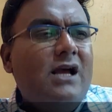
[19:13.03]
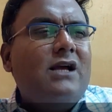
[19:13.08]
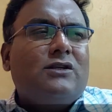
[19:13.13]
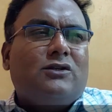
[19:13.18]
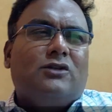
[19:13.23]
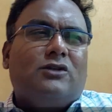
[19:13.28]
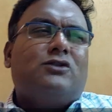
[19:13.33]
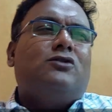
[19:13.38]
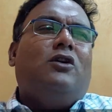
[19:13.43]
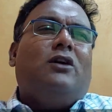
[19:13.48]

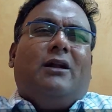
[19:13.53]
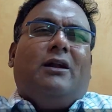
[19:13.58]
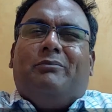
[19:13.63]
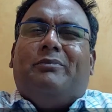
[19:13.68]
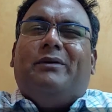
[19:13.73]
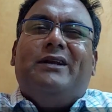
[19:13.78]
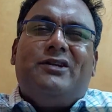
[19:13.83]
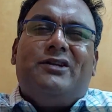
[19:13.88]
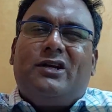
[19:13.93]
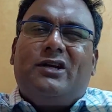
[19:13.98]
So it's not
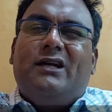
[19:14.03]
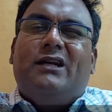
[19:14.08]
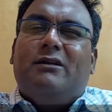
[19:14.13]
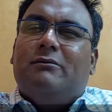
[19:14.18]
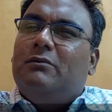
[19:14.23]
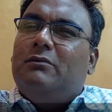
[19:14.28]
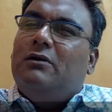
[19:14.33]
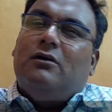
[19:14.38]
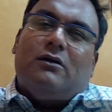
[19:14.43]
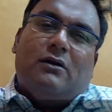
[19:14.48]

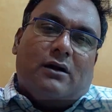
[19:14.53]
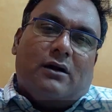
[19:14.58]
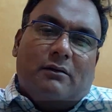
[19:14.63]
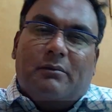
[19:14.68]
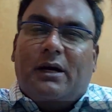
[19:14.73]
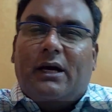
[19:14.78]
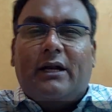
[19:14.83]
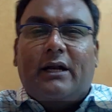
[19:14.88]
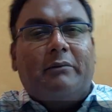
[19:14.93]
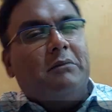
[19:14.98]
appreciable or
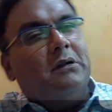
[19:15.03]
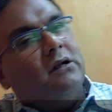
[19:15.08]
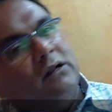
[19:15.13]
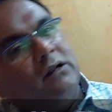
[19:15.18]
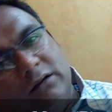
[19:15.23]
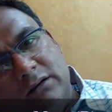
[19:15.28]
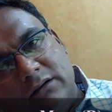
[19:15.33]
admirable.